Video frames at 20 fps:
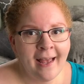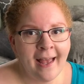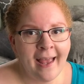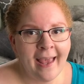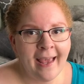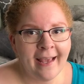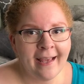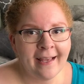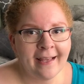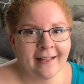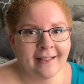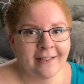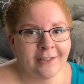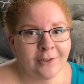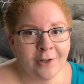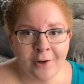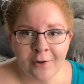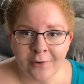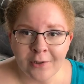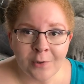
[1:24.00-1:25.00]
And
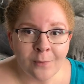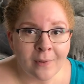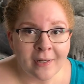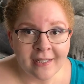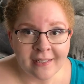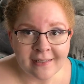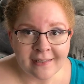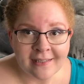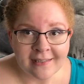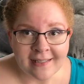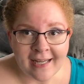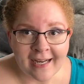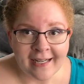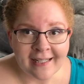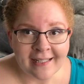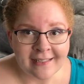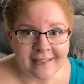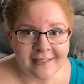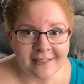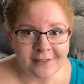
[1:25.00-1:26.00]
you want to design
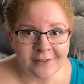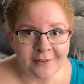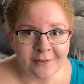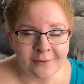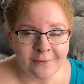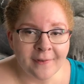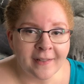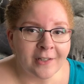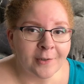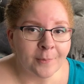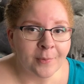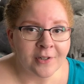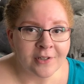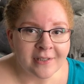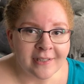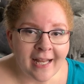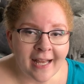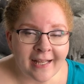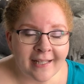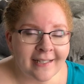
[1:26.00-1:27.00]
it to fit your
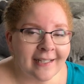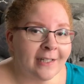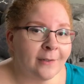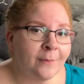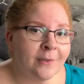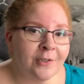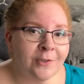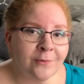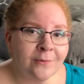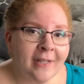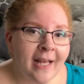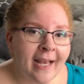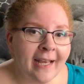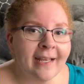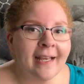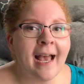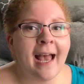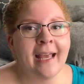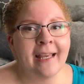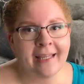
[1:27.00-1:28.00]
personality and what you
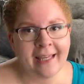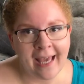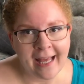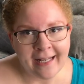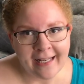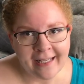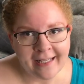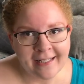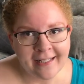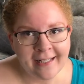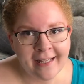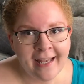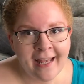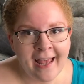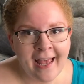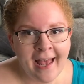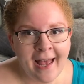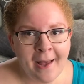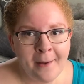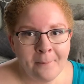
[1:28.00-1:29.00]
like. I get it.
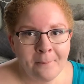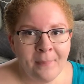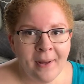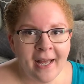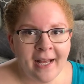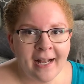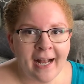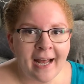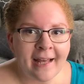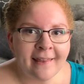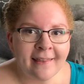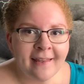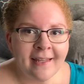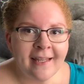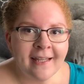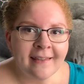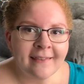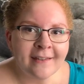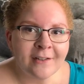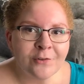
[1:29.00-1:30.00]
But I
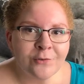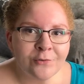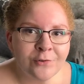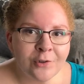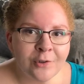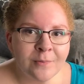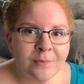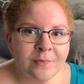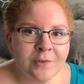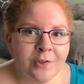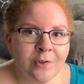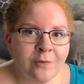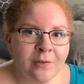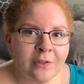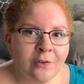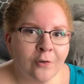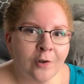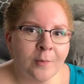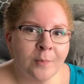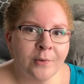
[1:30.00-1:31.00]
think there's room to
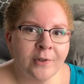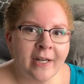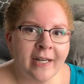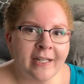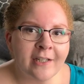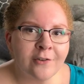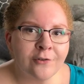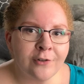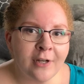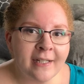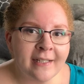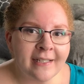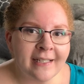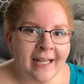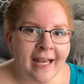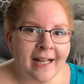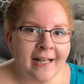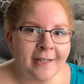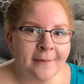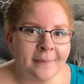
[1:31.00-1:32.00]
incorporate trendy
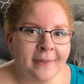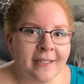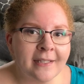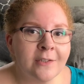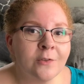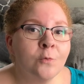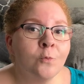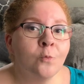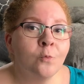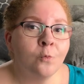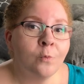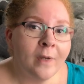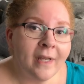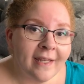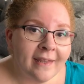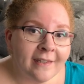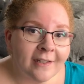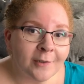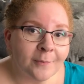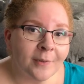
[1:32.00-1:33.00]
elements
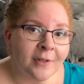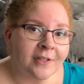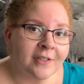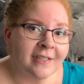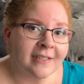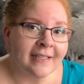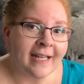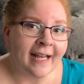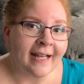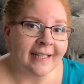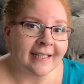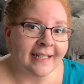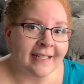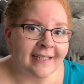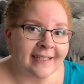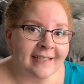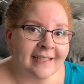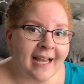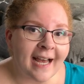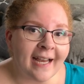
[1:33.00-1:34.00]
with your personality
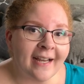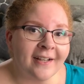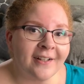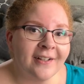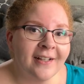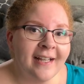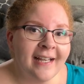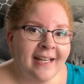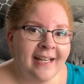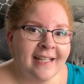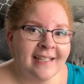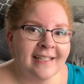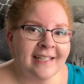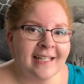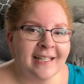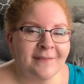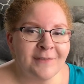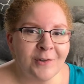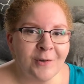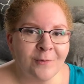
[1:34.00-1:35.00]
and style to
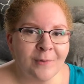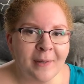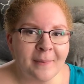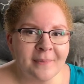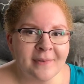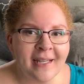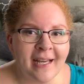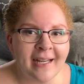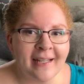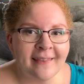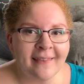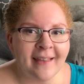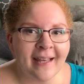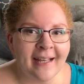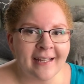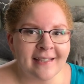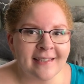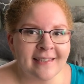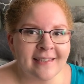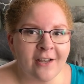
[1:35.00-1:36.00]
give you a website
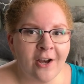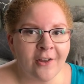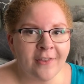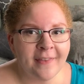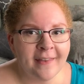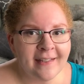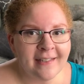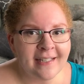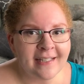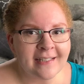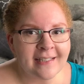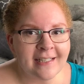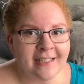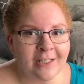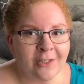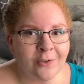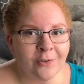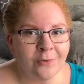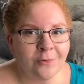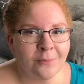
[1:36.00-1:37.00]
that's authentic to
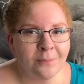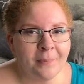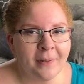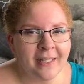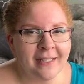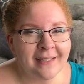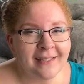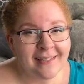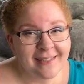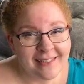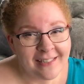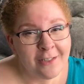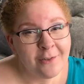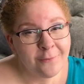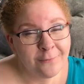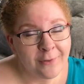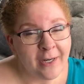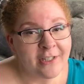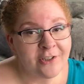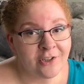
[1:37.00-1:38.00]
you, but still
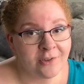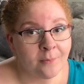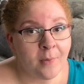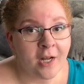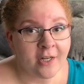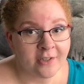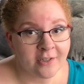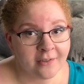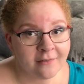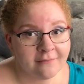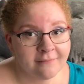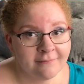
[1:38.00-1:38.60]
fresh and modern.